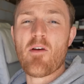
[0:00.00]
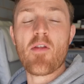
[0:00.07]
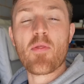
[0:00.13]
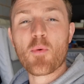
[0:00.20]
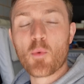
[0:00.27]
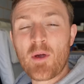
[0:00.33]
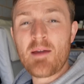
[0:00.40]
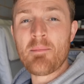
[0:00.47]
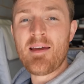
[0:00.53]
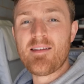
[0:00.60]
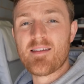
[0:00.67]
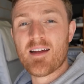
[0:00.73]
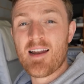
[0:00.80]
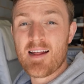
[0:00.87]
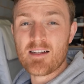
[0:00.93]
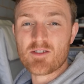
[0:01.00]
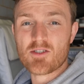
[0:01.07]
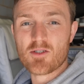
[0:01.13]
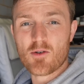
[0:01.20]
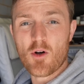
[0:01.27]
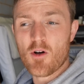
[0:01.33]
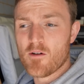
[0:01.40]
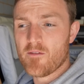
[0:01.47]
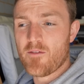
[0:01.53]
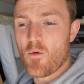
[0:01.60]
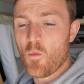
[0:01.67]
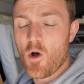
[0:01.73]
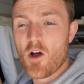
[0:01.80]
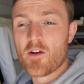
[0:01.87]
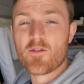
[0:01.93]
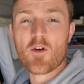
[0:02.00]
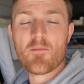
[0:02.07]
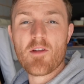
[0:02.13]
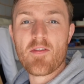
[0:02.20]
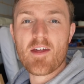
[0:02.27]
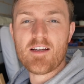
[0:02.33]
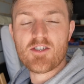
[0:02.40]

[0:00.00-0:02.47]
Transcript: 3-meter lengths of worktop that they